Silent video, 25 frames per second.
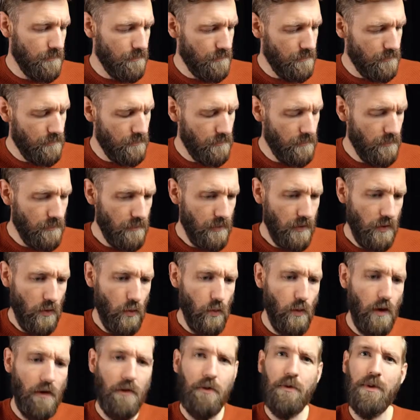
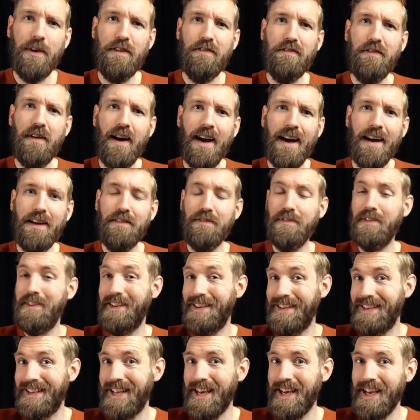1, 3, 5,
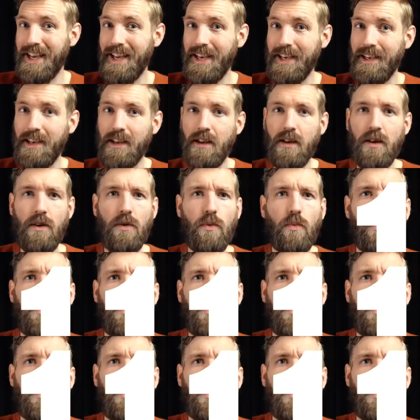9.